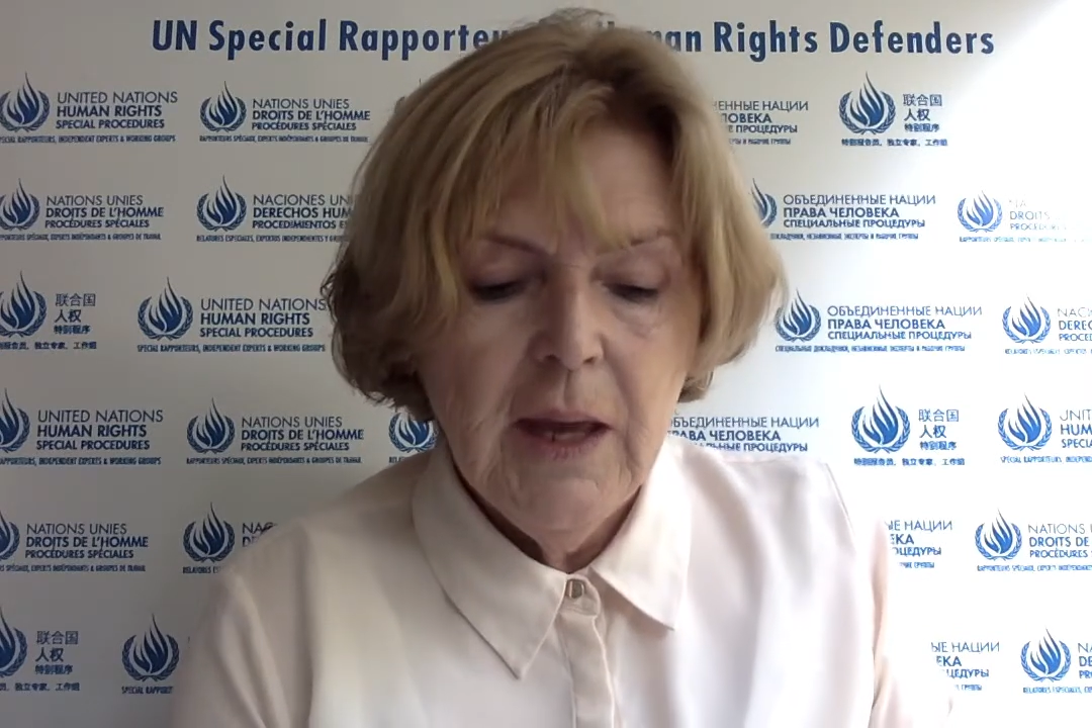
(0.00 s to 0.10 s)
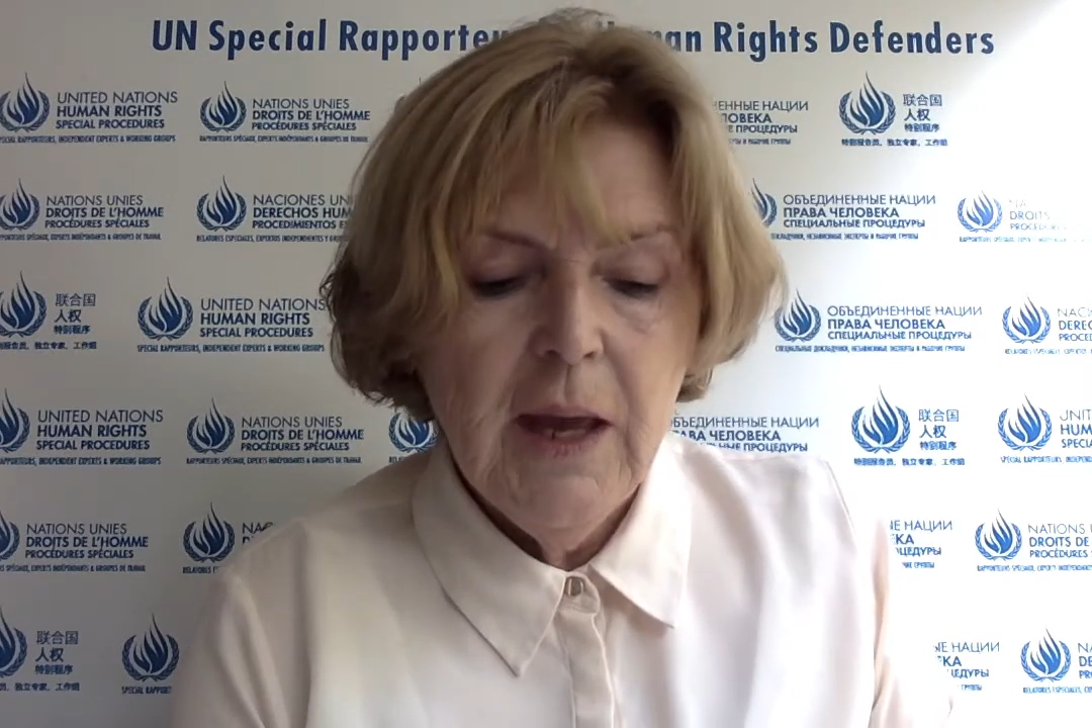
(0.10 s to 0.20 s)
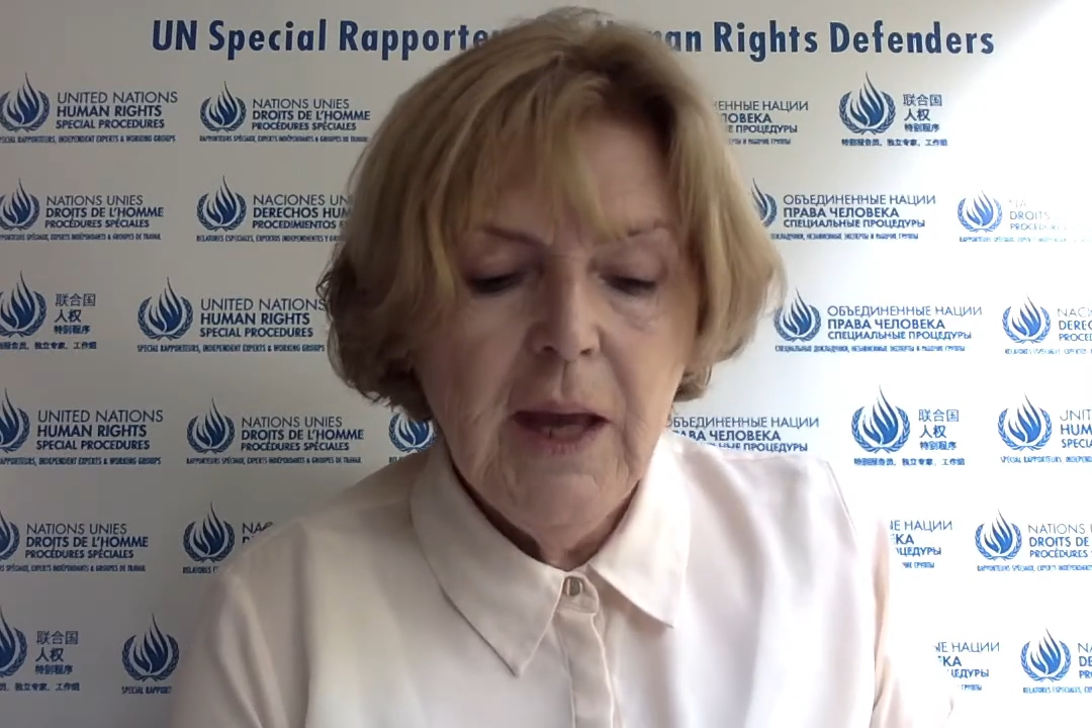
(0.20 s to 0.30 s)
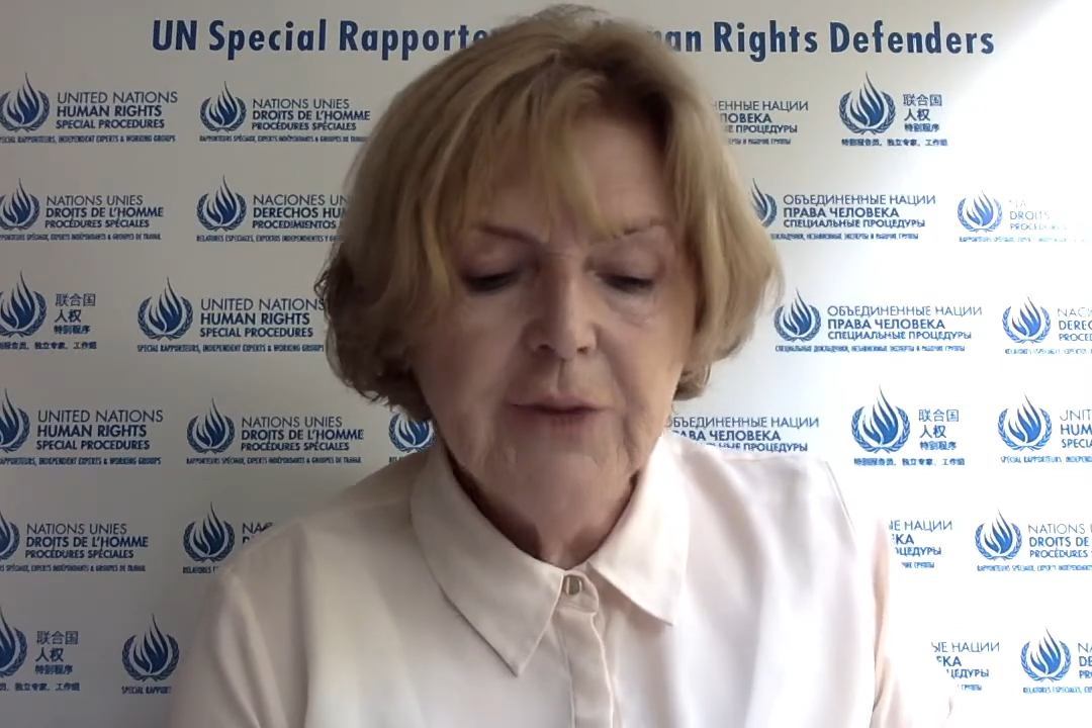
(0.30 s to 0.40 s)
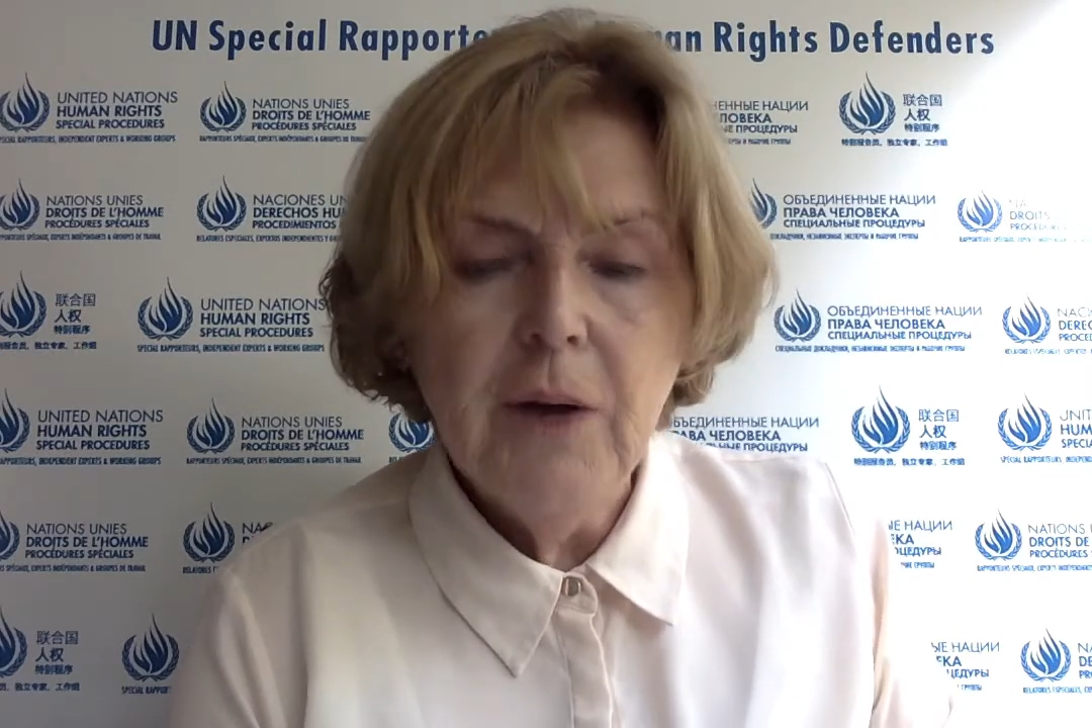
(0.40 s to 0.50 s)

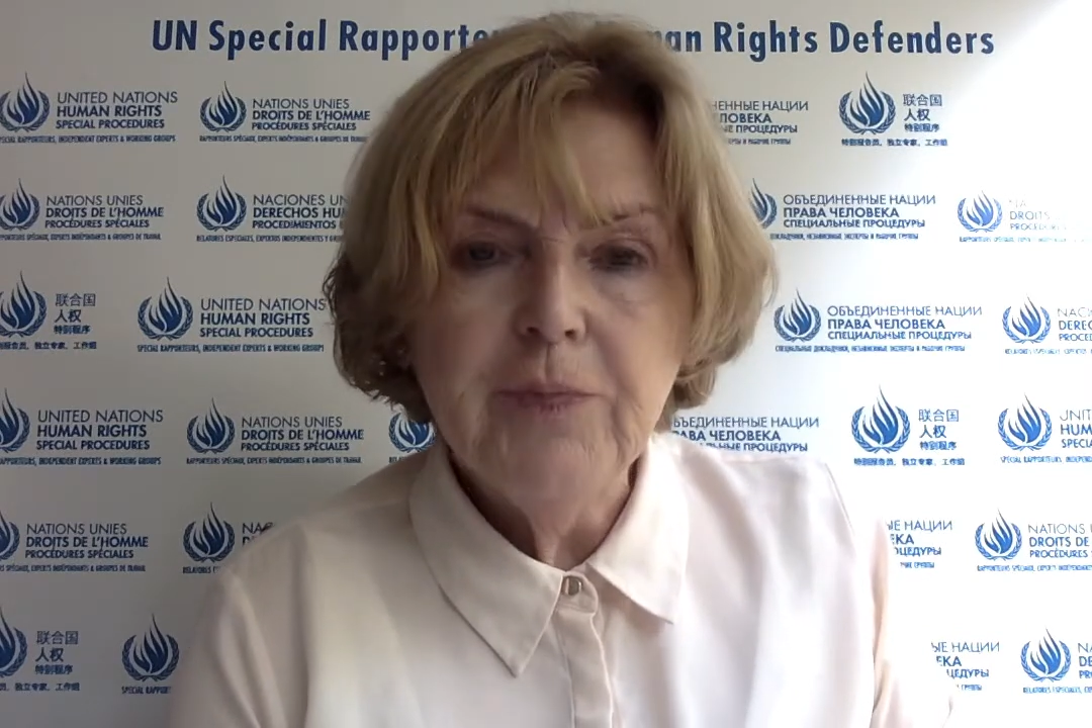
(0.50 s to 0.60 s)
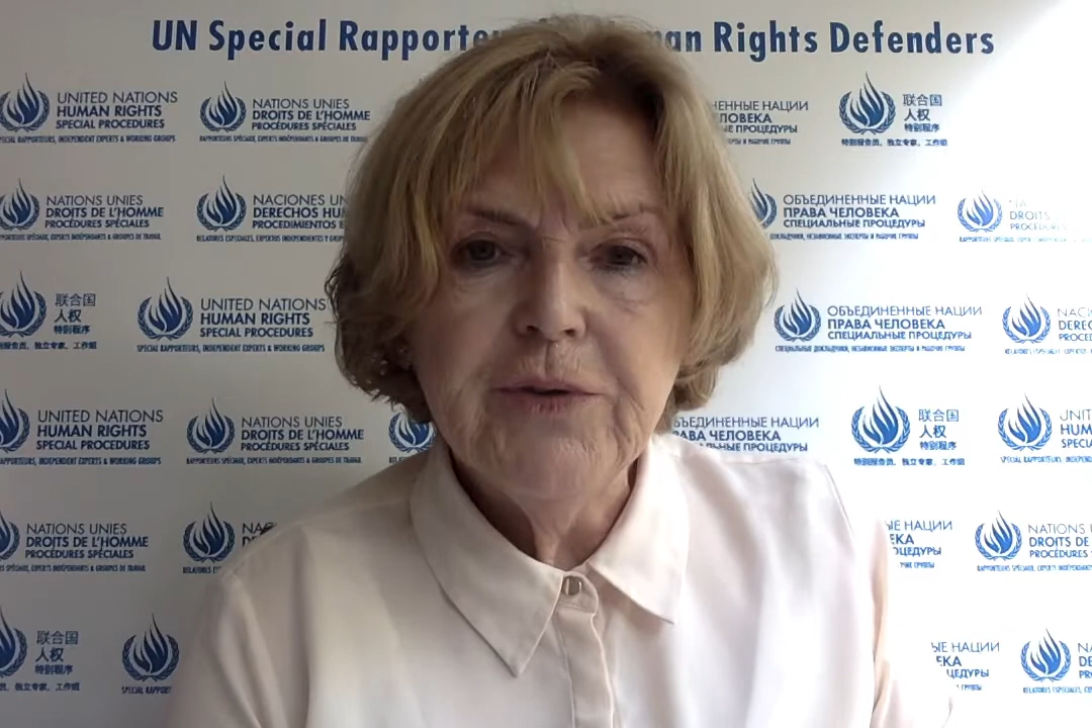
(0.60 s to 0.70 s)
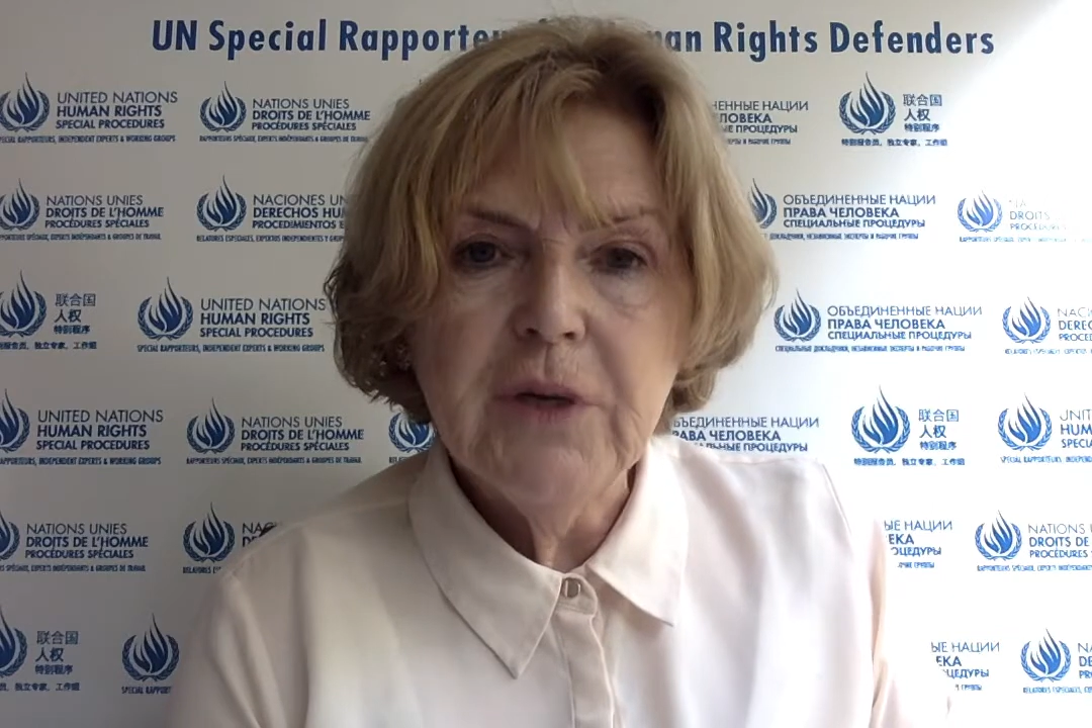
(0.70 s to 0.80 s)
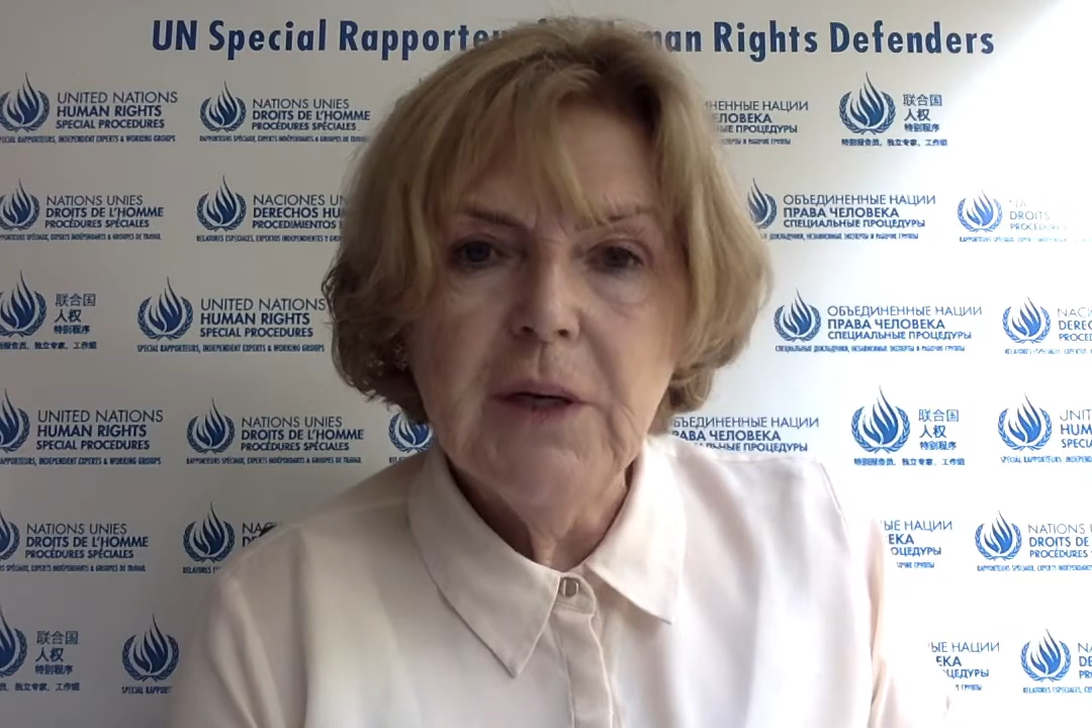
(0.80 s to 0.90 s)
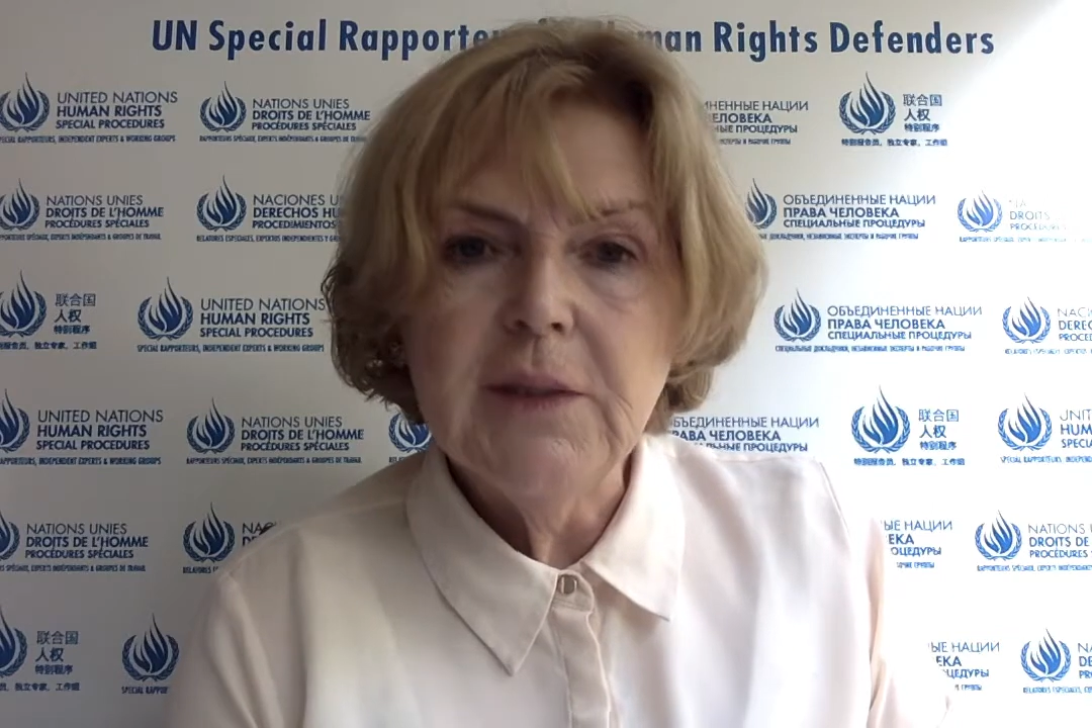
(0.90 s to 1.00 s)
and
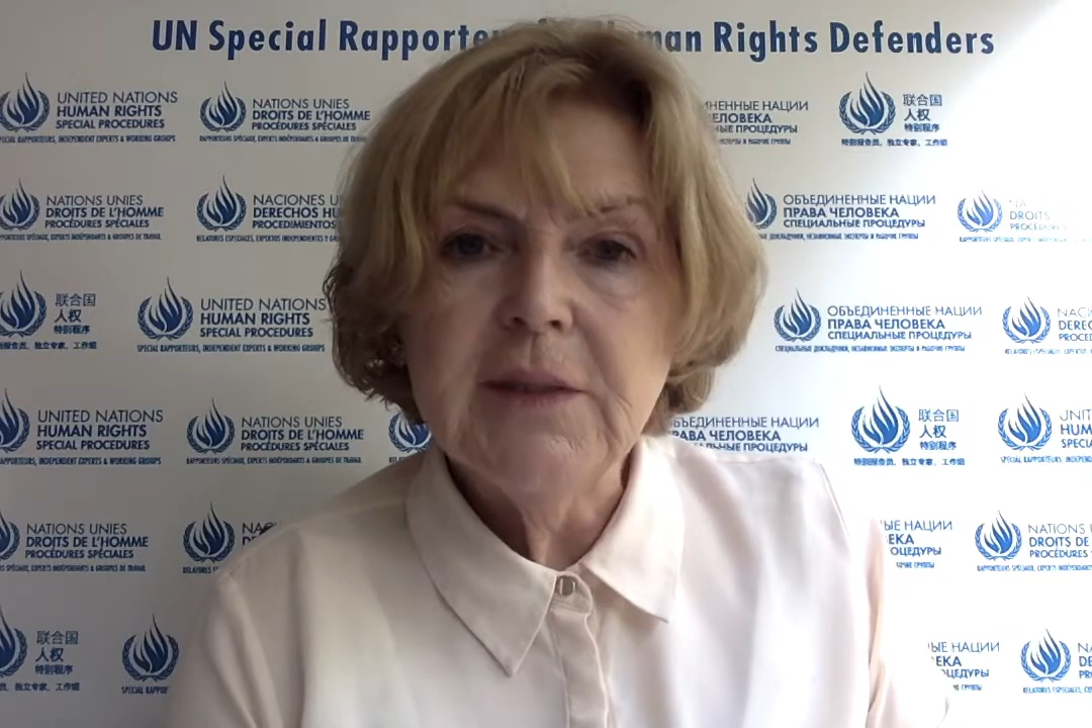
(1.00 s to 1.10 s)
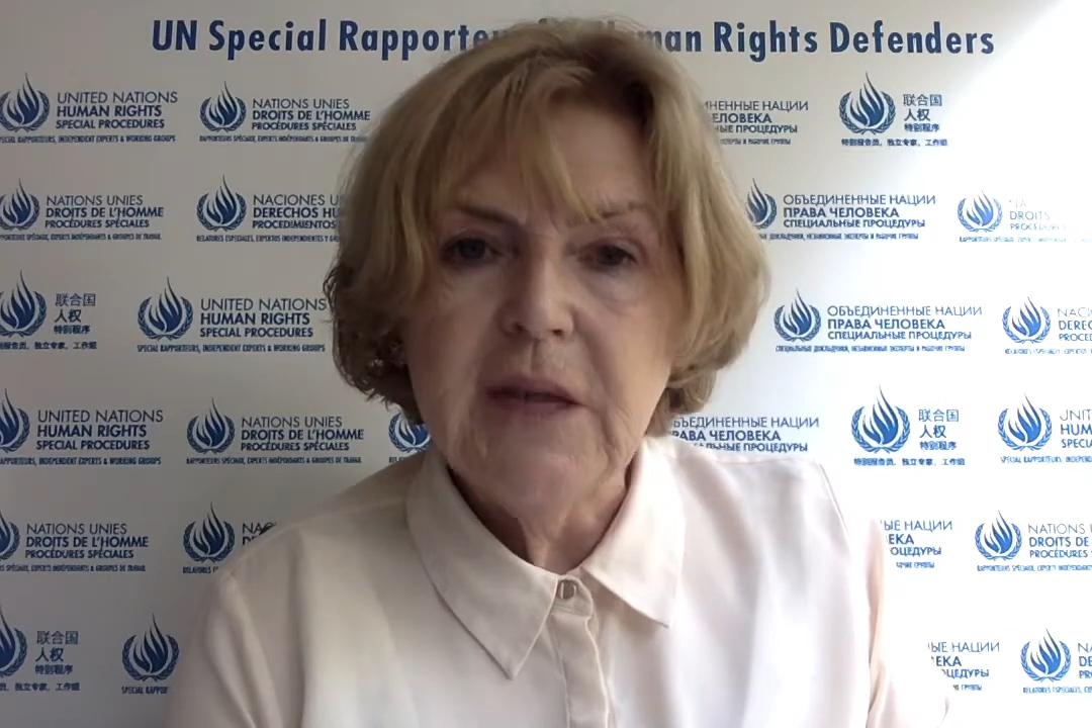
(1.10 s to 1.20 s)
obstacles